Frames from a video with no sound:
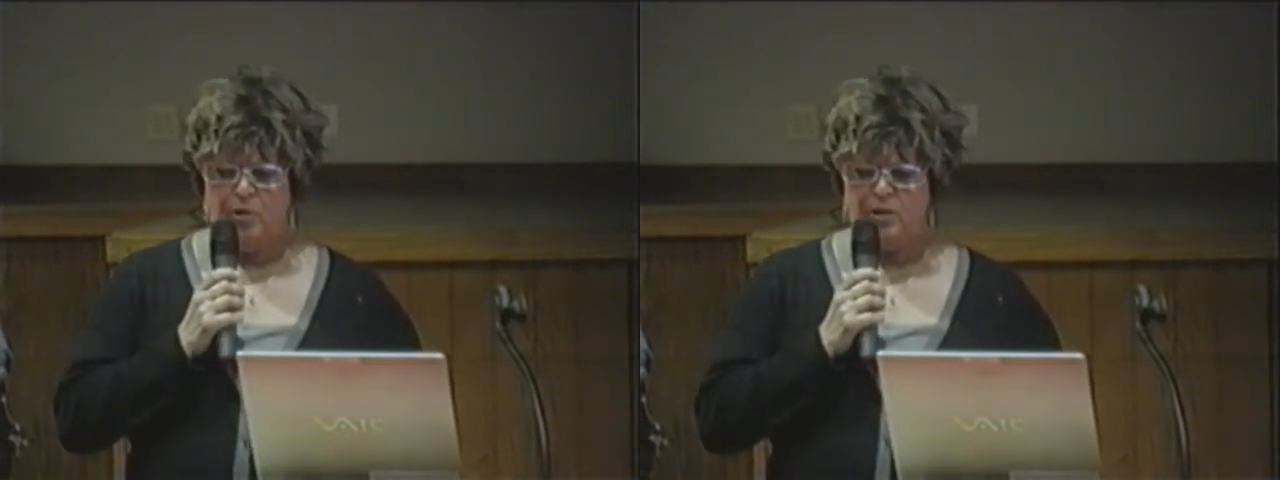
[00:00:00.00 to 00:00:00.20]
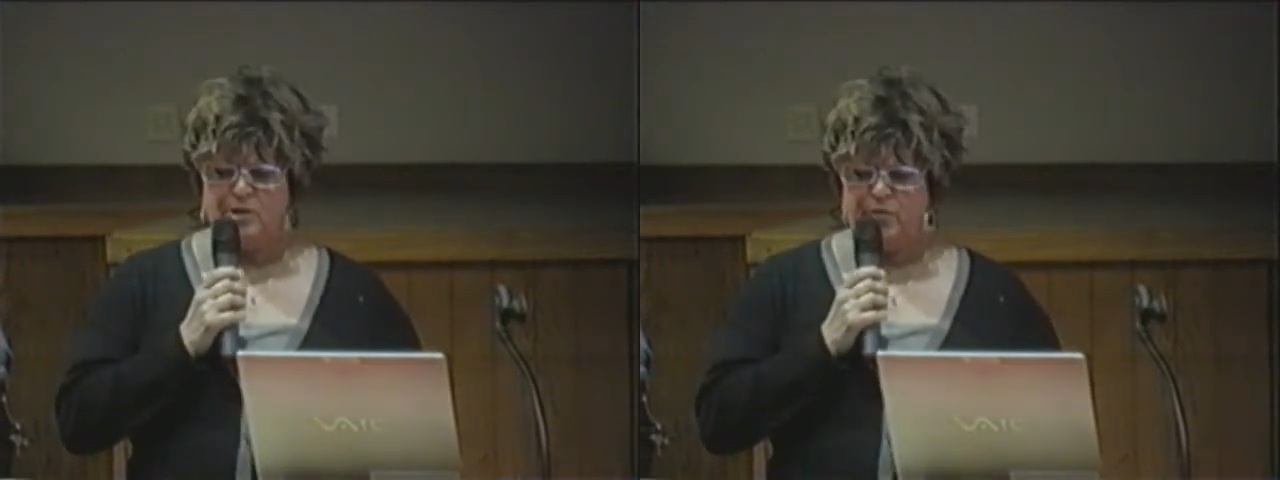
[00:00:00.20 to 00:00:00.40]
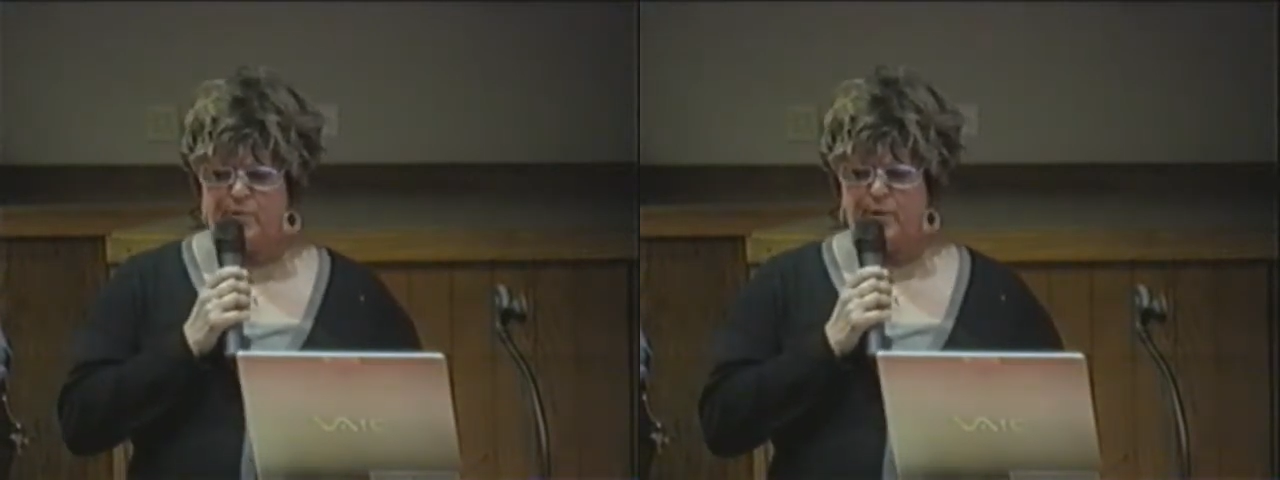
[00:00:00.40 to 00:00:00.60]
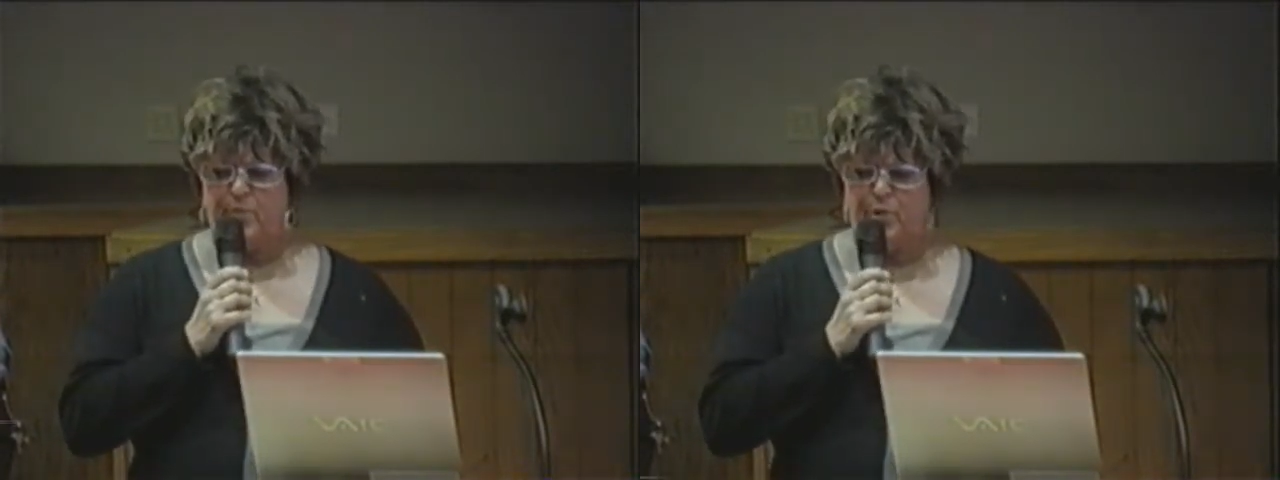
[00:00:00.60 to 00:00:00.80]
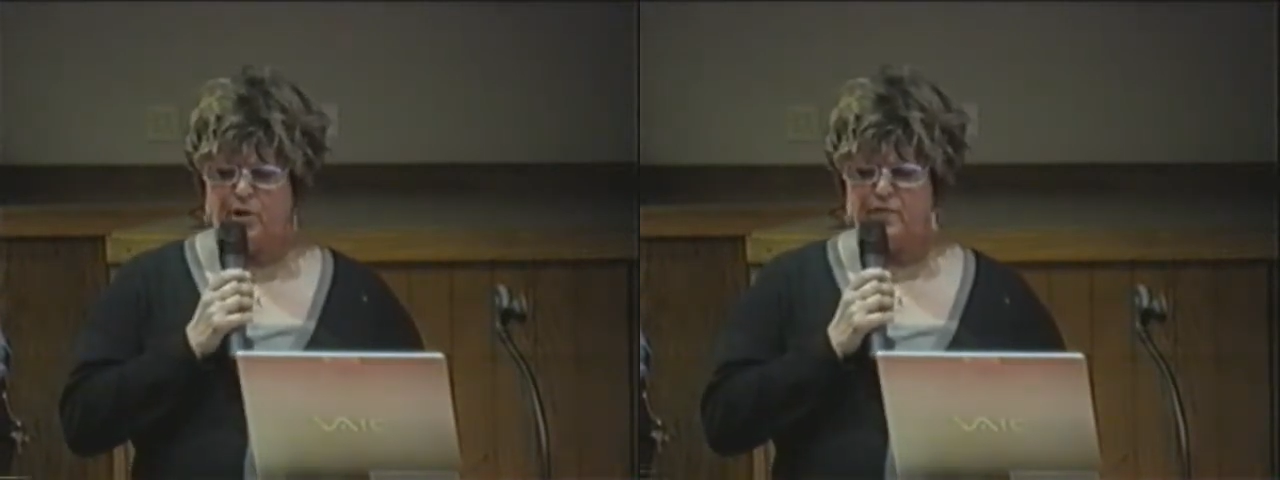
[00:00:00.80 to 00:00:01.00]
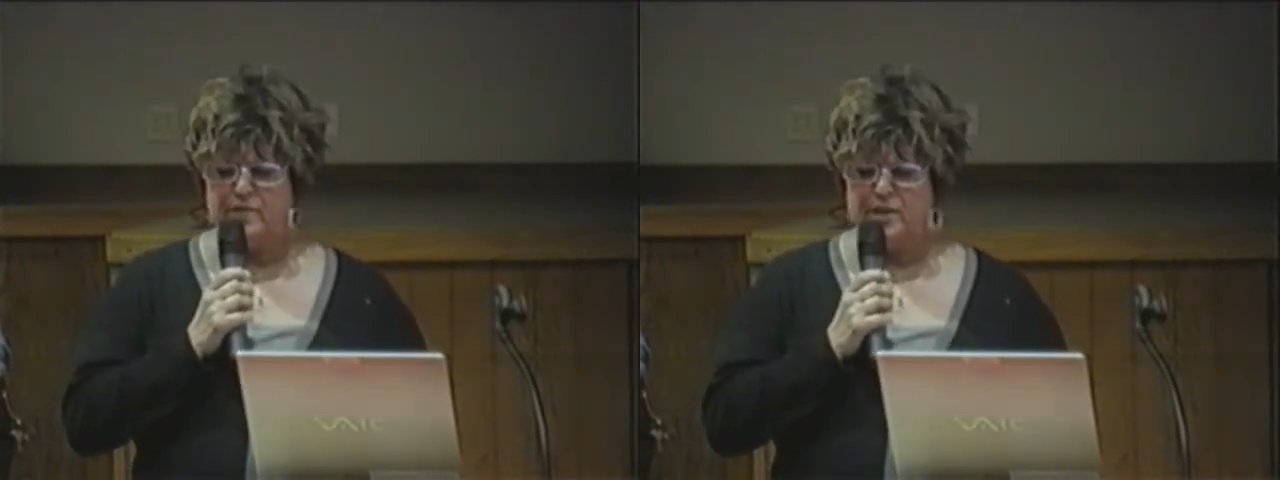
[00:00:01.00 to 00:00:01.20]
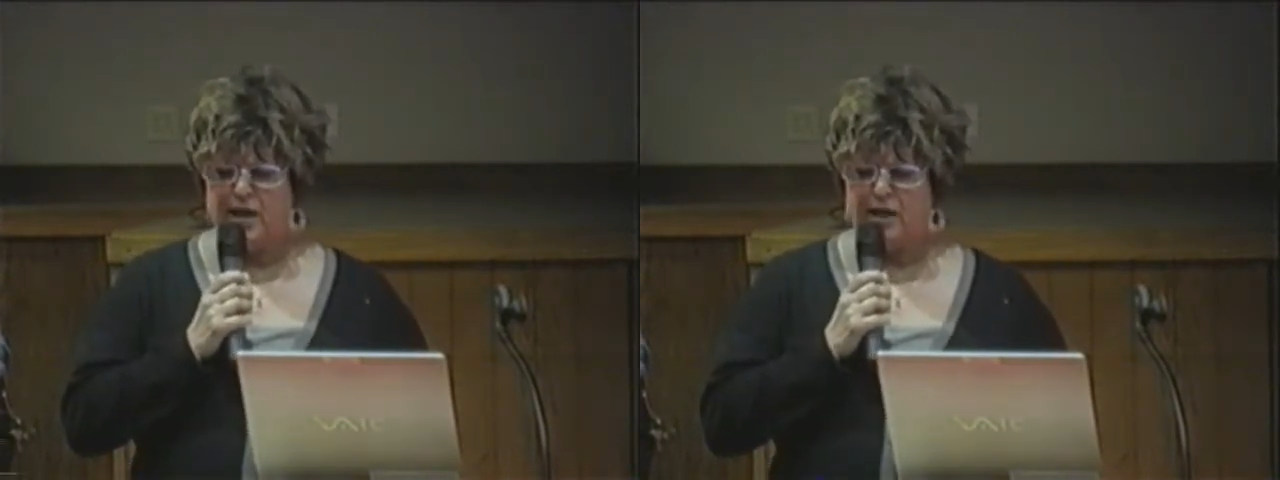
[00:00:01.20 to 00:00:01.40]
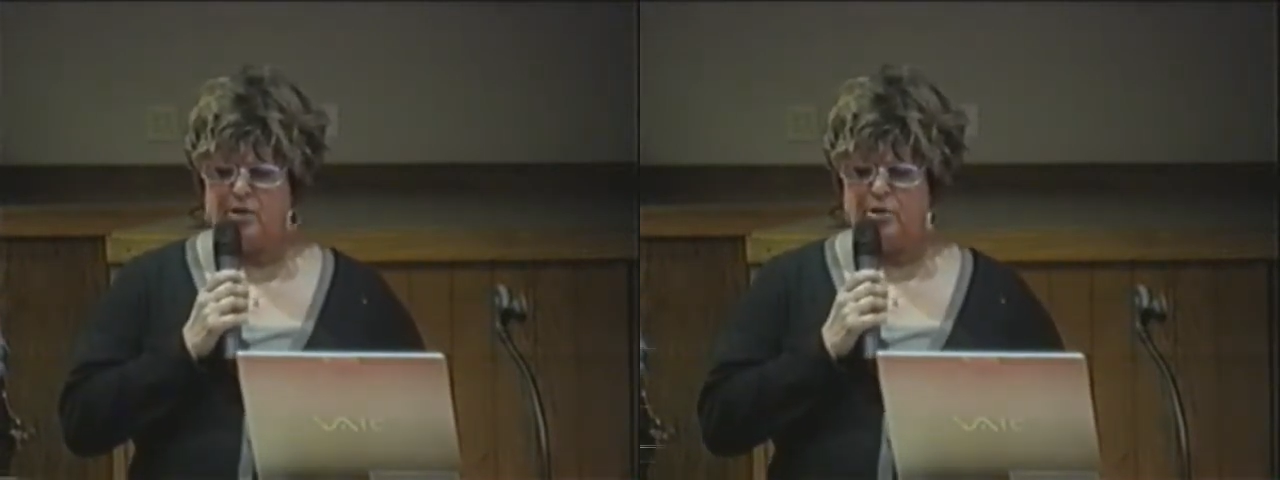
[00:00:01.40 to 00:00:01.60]
who is from the Port of
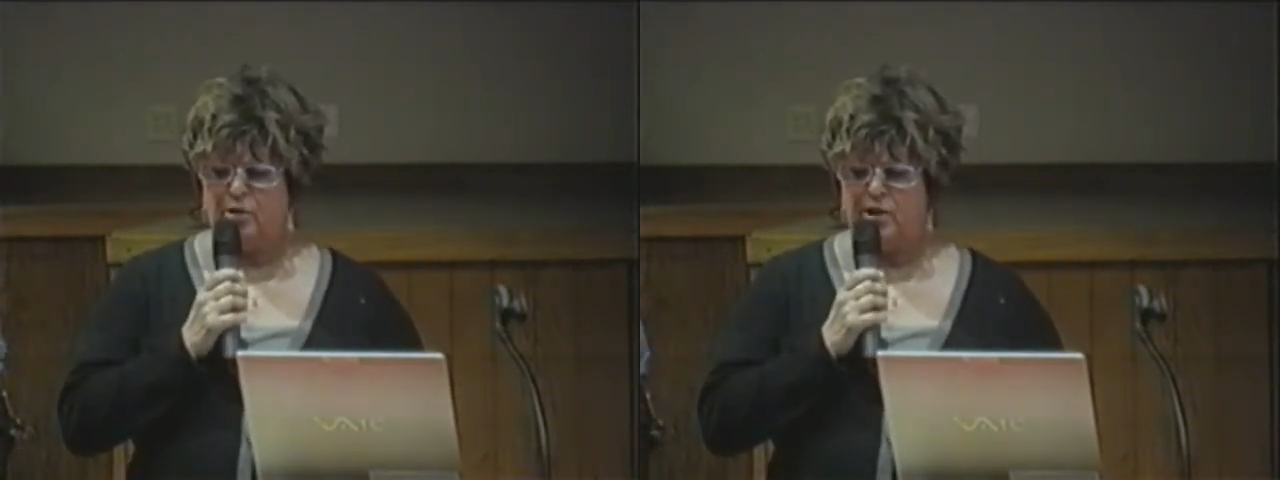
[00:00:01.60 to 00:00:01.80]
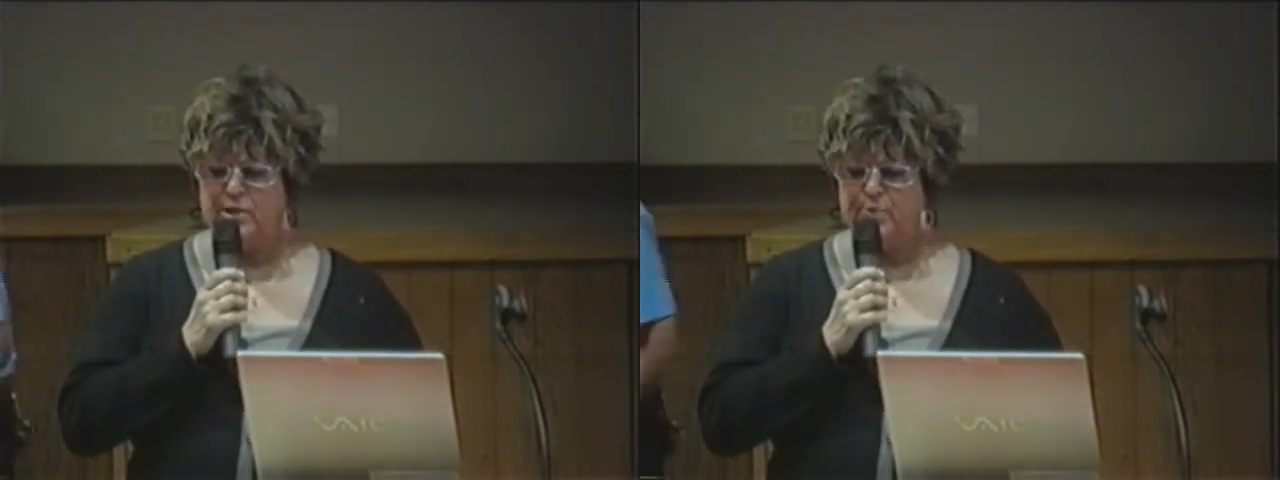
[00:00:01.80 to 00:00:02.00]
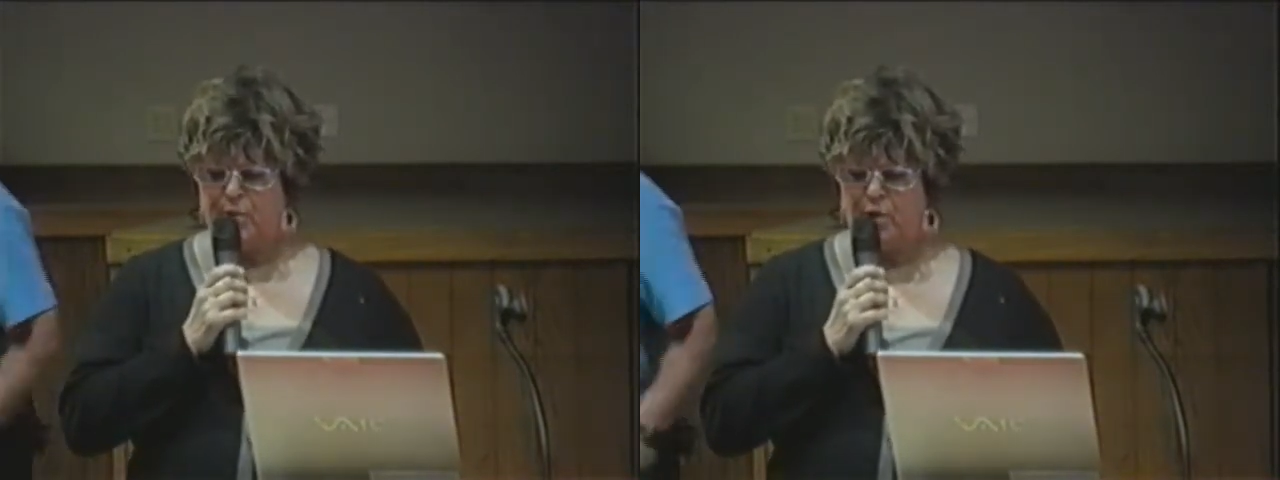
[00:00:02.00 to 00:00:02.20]
Seattle Noise